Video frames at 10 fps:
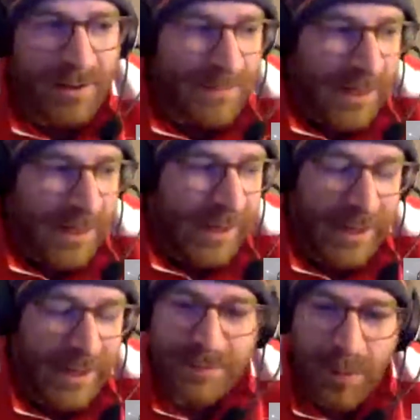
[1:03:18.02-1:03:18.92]
I
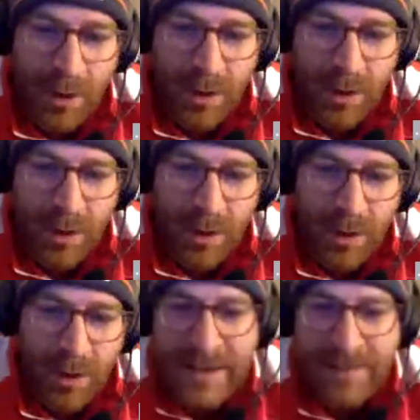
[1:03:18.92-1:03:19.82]
actually partly
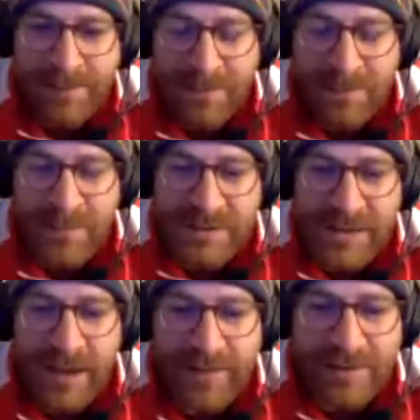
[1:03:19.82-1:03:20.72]
blame
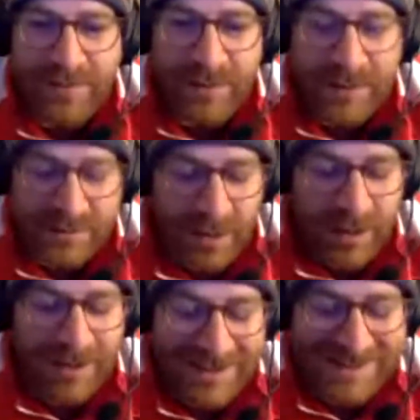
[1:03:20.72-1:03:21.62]
Mustafi for
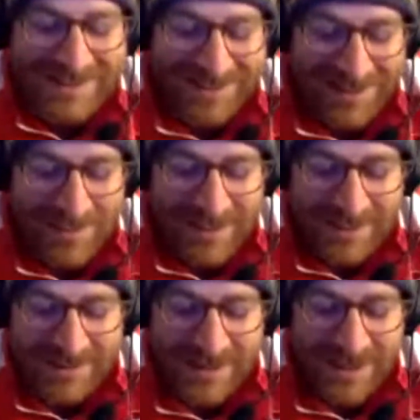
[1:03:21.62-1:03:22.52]
this, honestly,
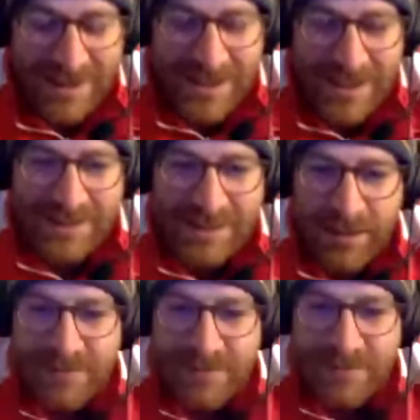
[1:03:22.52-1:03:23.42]
because
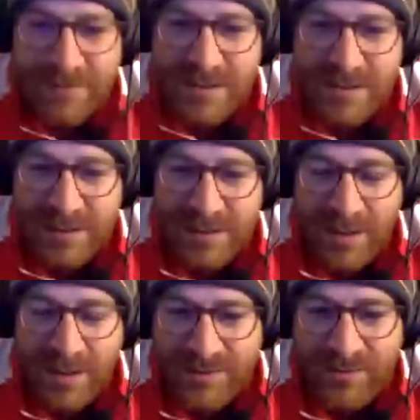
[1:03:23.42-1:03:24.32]
Socrates
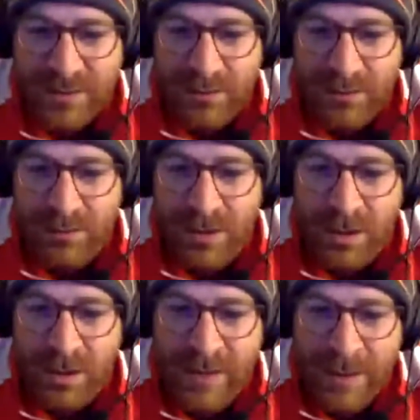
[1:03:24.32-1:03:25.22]
picked up his fifth
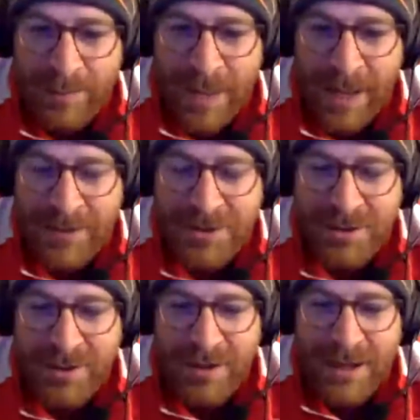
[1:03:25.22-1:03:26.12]
early on in that
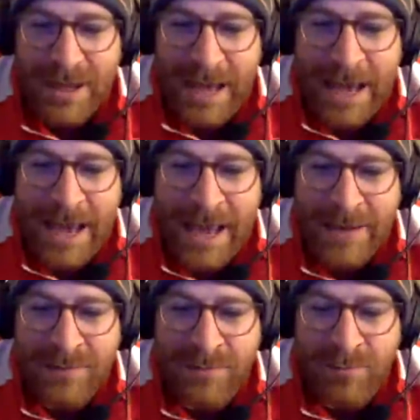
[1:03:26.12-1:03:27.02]
match.
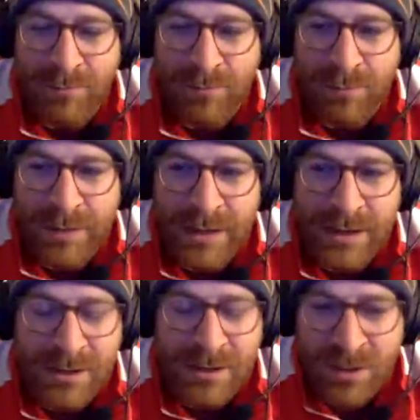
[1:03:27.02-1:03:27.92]
And
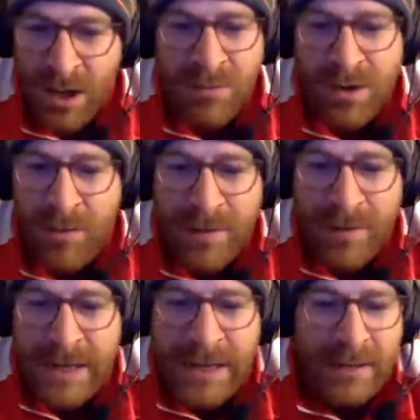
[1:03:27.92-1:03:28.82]

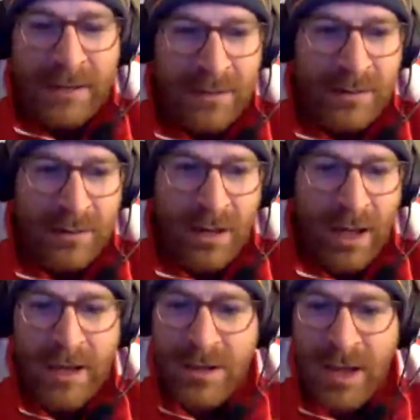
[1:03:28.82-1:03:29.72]
going in,
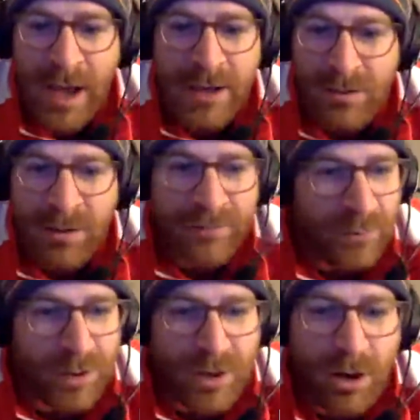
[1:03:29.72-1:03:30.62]
hey, yeah,
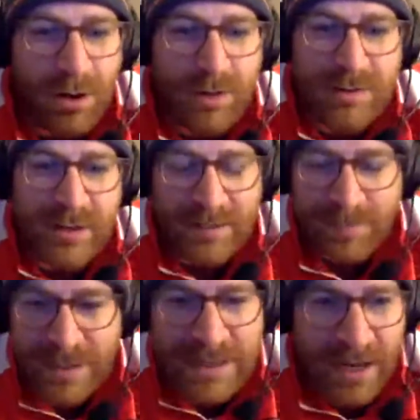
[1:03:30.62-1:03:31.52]
you're on 4 cards.
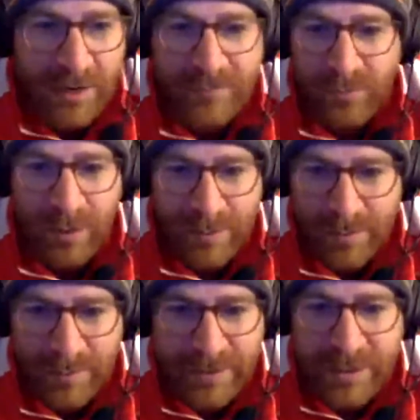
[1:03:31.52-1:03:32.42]
Like, be
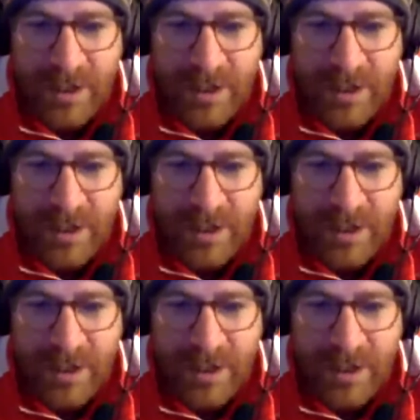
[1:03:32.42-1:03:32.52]
careful.